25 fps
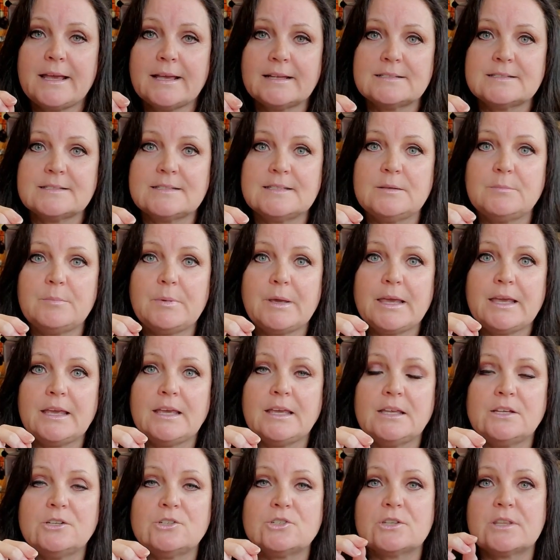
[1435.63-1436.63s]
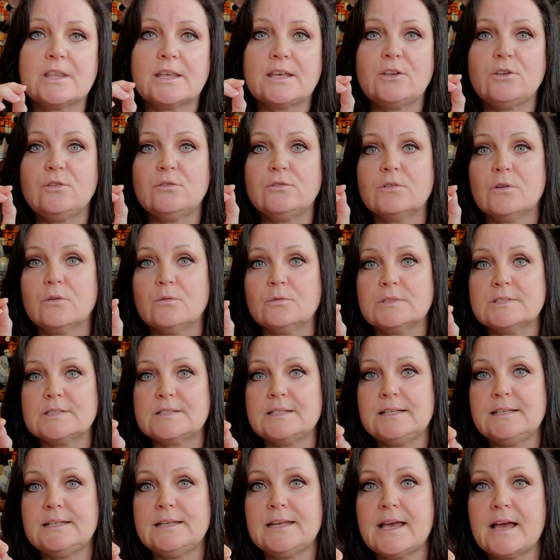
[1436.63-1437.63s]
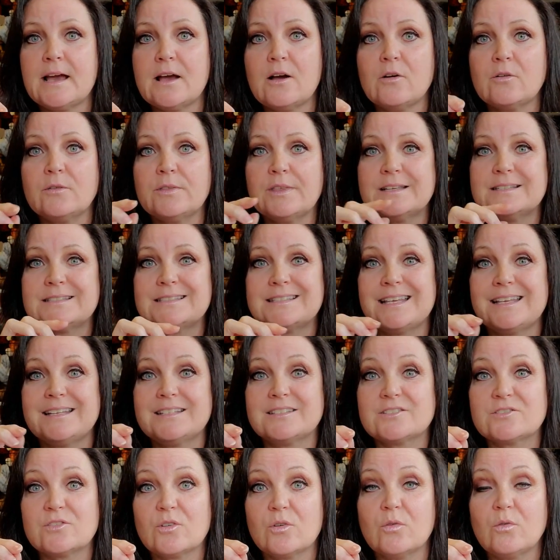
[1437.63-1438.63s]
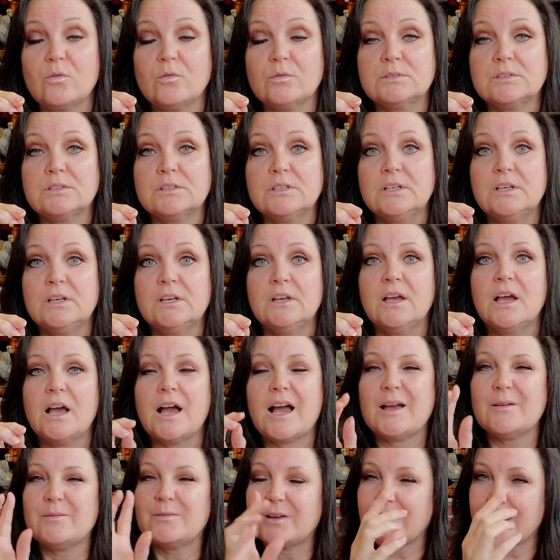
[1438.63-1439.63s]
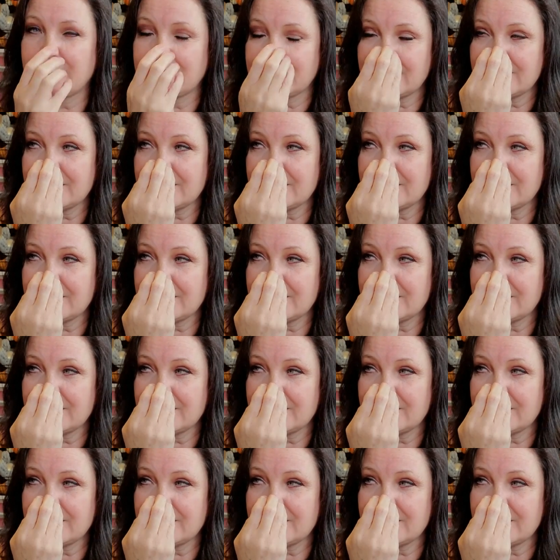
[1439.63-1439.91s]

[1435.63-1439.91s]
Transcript: Etsy page that you don't see now that say sold, I've, I